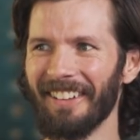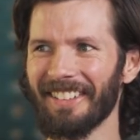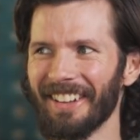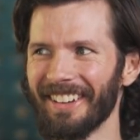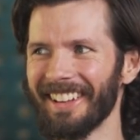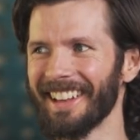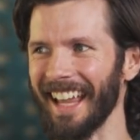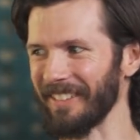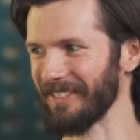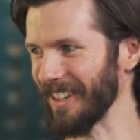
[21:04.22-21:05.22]
was literally
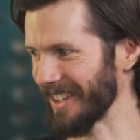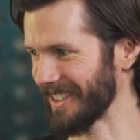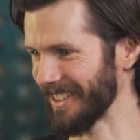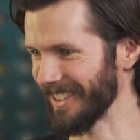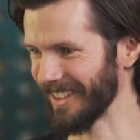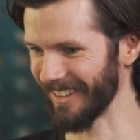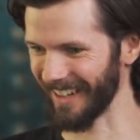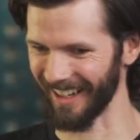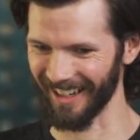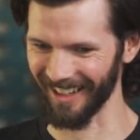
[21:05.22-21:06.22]
like, dude, all
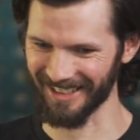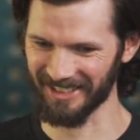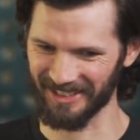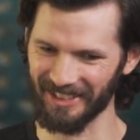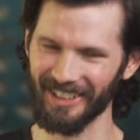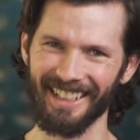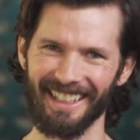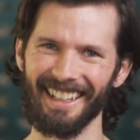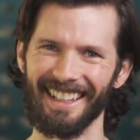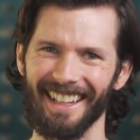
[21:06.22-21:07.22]
right, I guess we'll do it
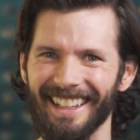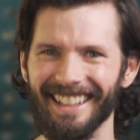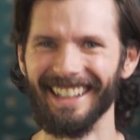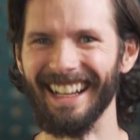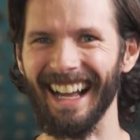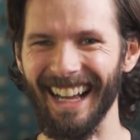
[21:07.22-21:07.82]
again.